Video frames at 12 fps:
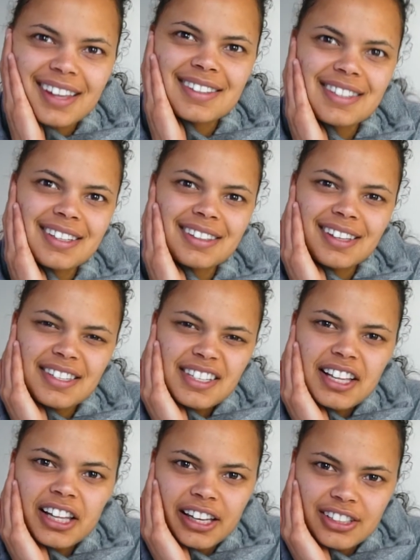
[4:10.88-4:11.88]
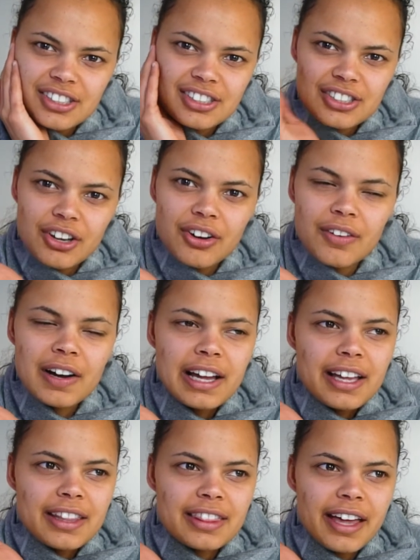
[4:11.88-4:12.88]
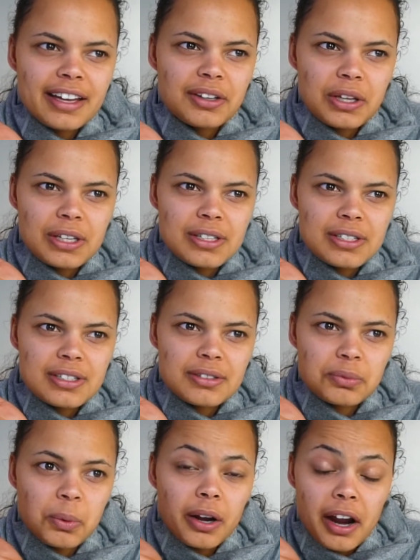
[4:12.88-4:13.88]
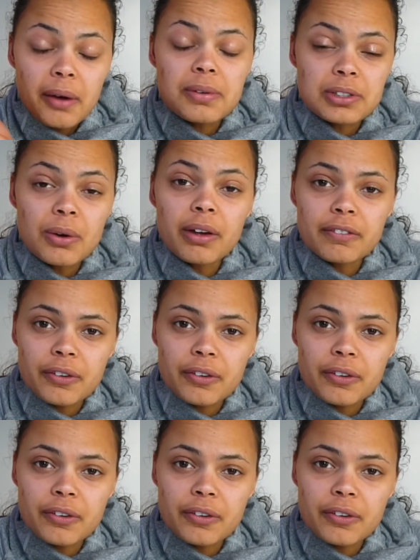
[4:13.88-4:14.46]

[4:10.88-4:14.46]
It's a glitch. So that is what I was going